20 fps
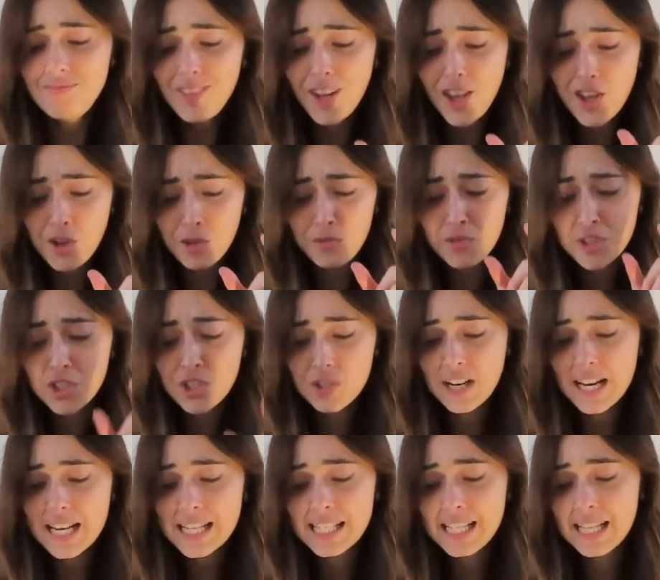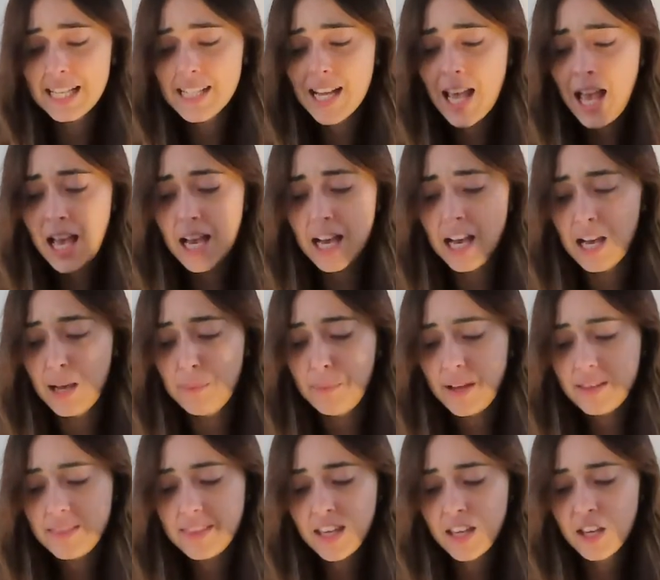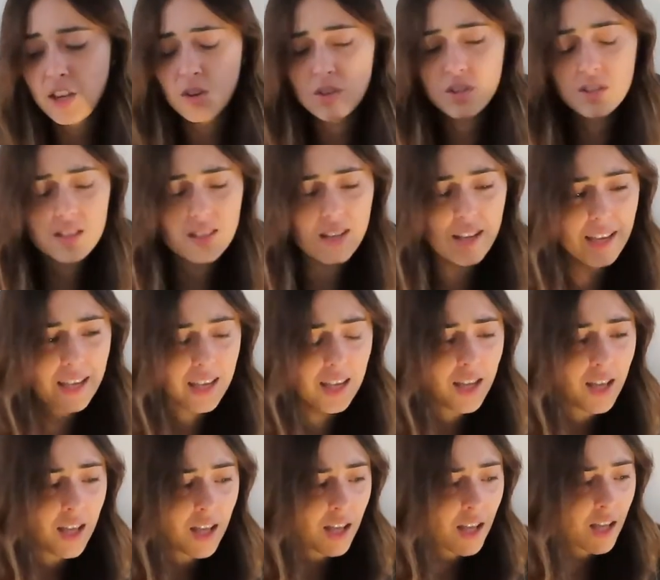You're frustrated. I think you're just like,